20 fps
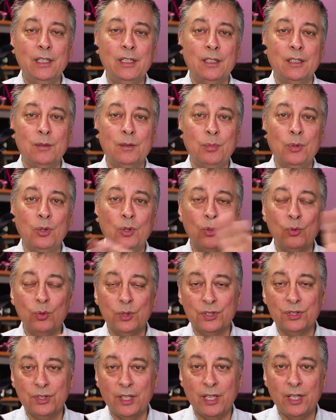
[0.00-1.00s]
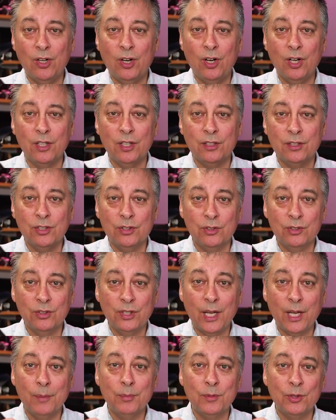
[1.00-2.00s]
The blower will stay on until you
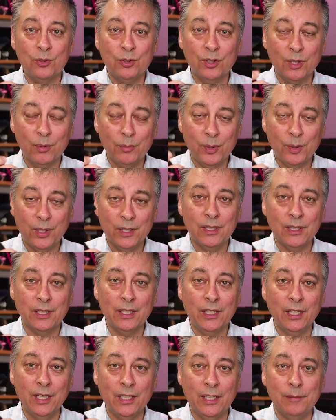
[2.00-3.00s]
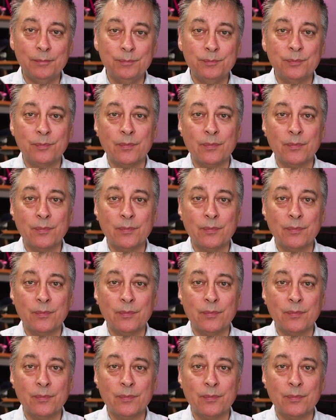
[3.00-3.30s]
tap the trigger button again.